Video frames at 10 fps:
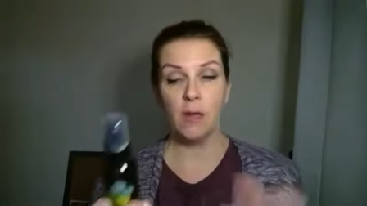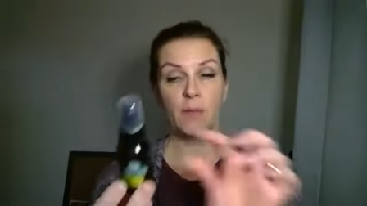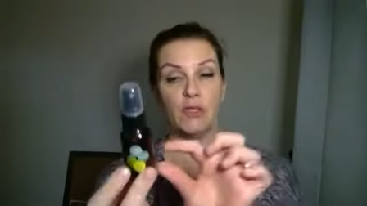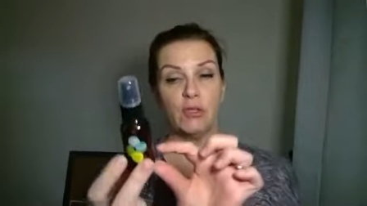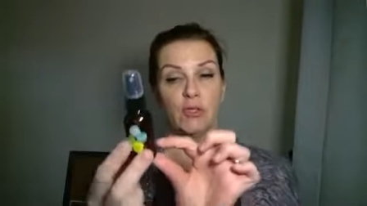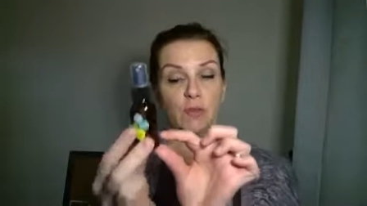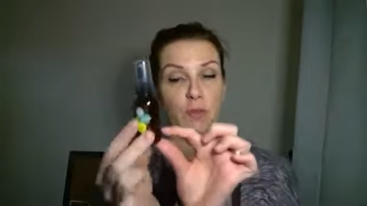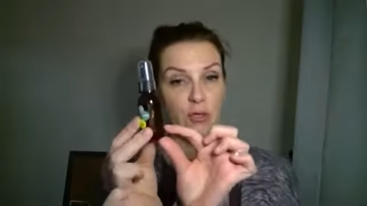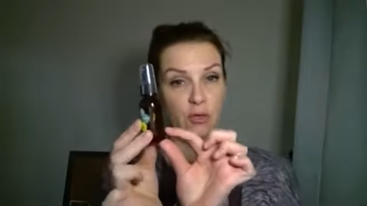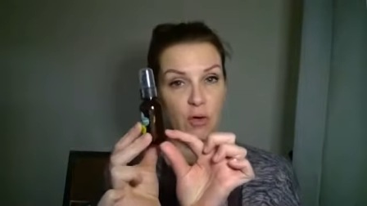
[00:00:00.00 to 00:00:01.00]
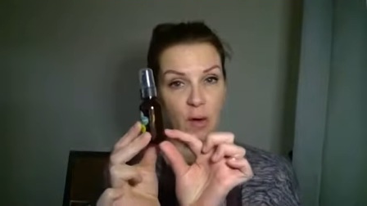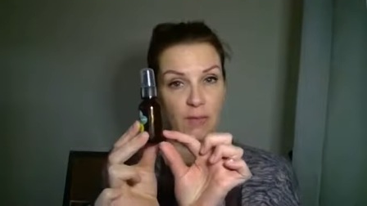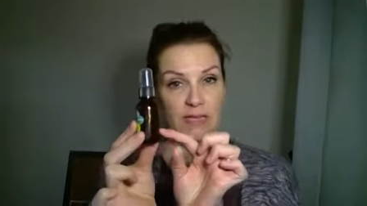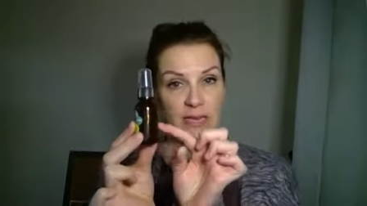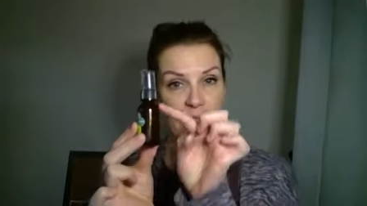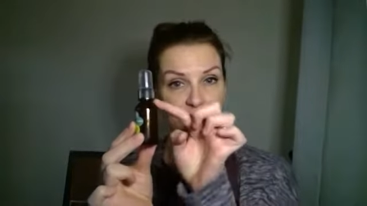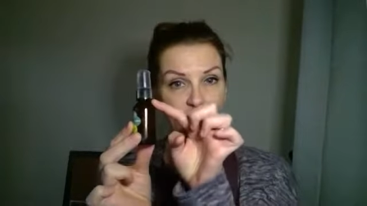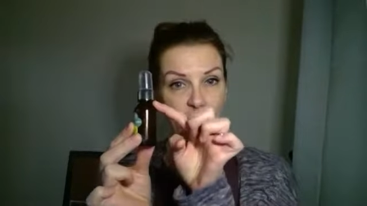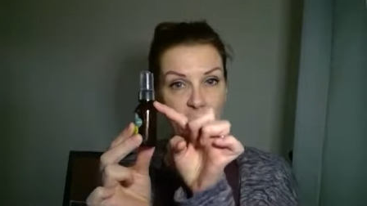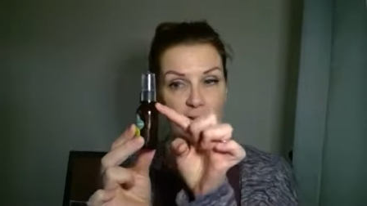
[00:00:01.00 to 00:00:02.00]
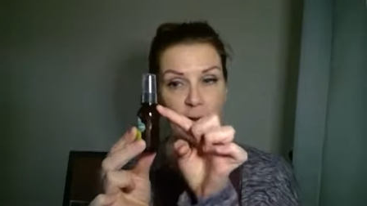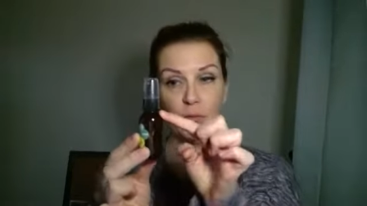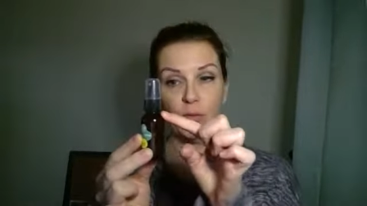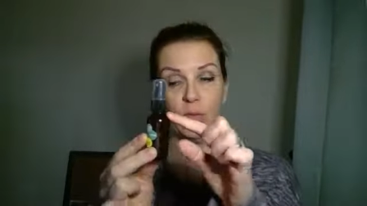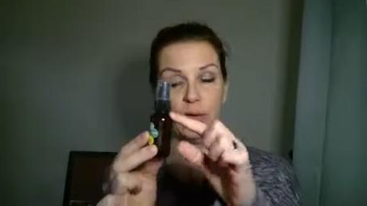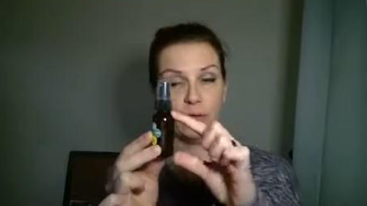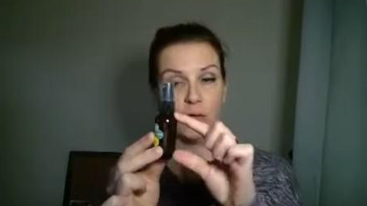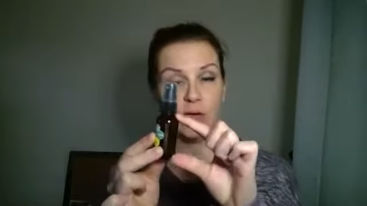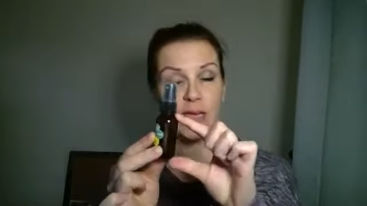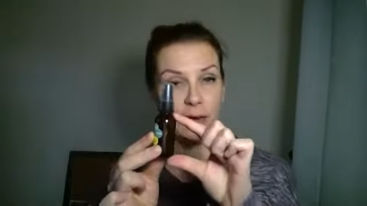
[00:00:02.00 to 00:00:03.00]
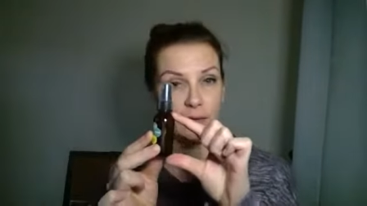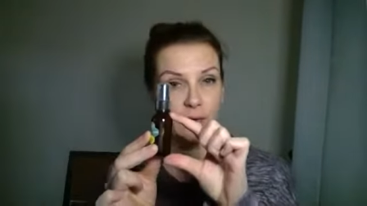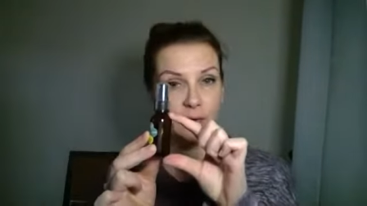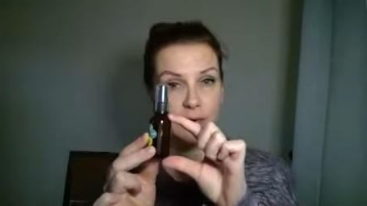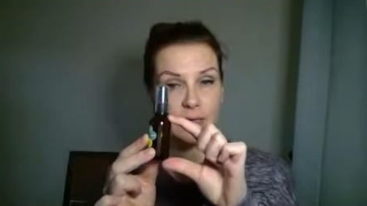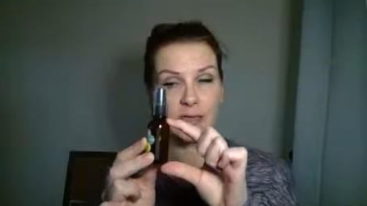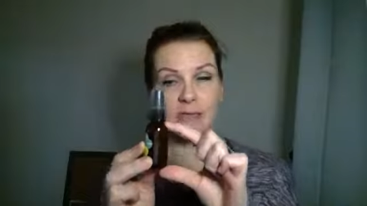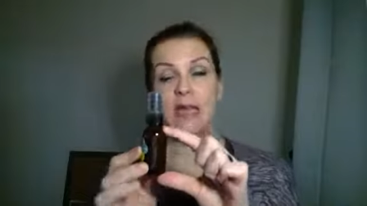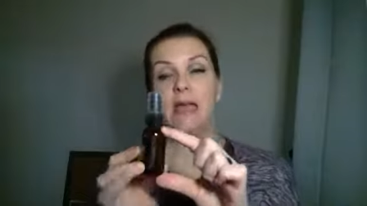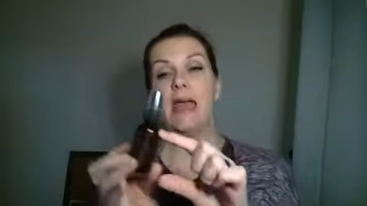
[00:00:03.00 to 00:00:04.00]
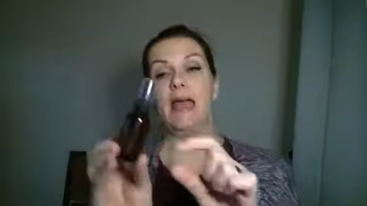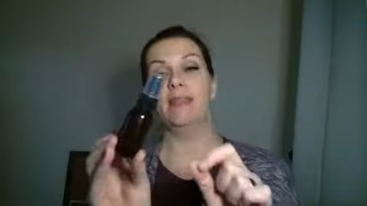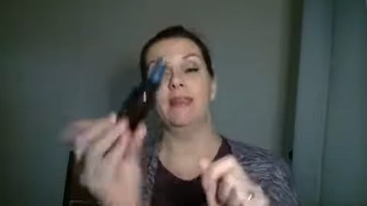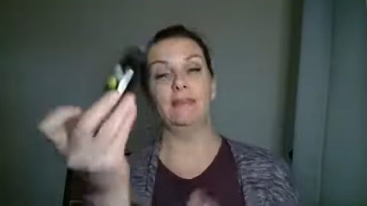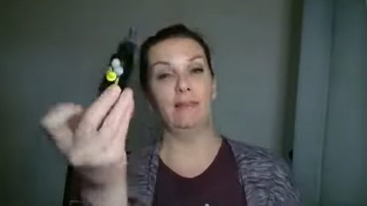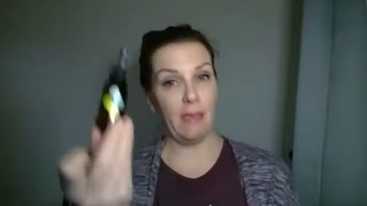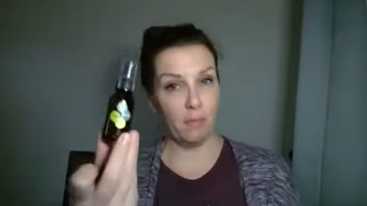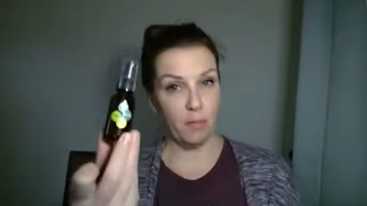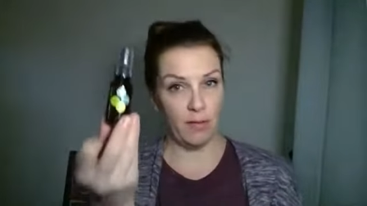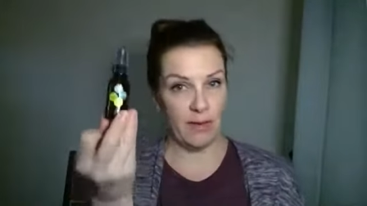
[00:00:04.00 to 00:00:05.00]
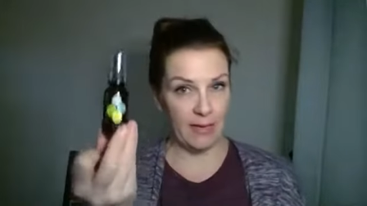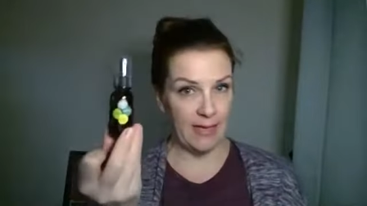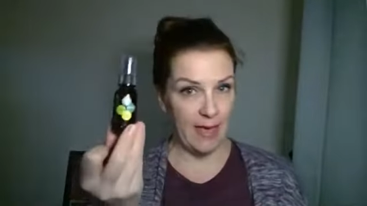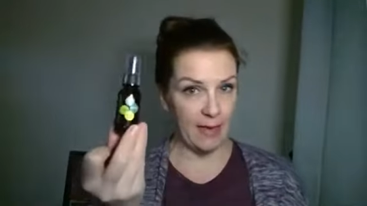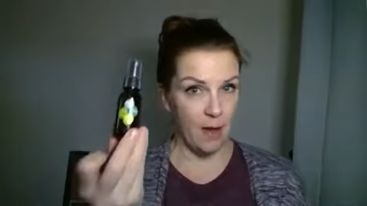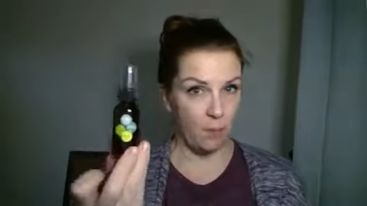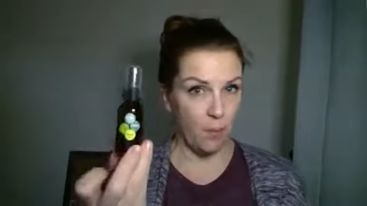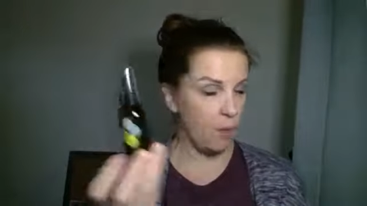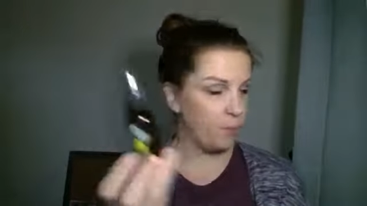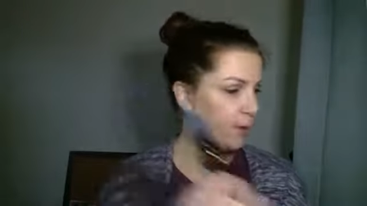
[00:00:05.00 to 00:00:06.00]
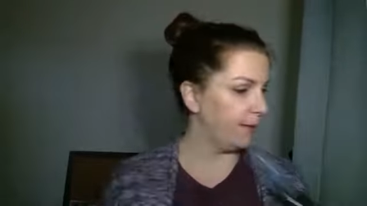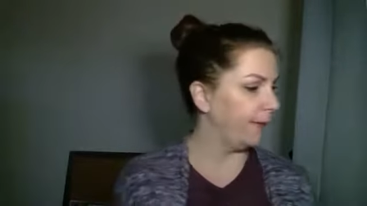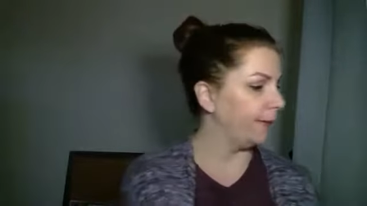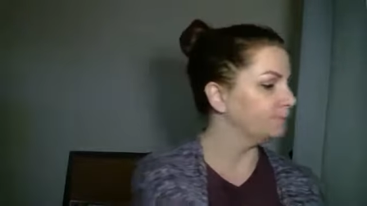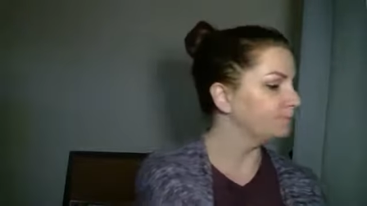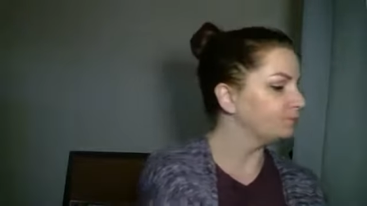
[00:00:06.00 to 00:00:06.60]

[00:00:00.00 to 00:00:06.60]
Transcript: But you just put your drops in and then fill it up with whatever your carrier is and then label it again appropriately.